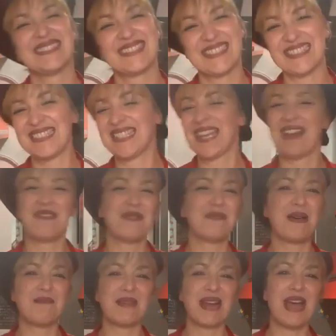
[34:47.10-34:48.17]
Sì, I
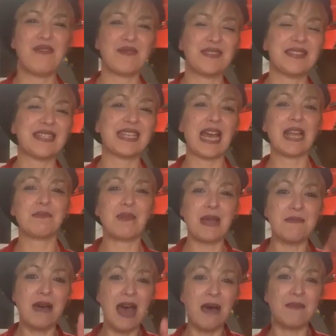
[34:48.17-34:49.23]
remember everything, and
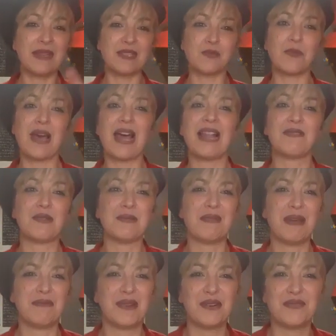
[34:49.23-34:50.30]
my mom as well
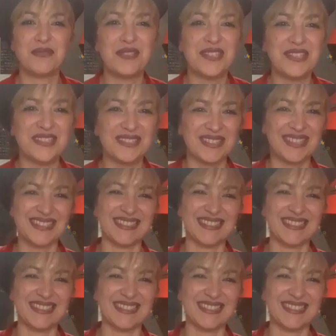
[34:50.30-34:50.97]
remember of you.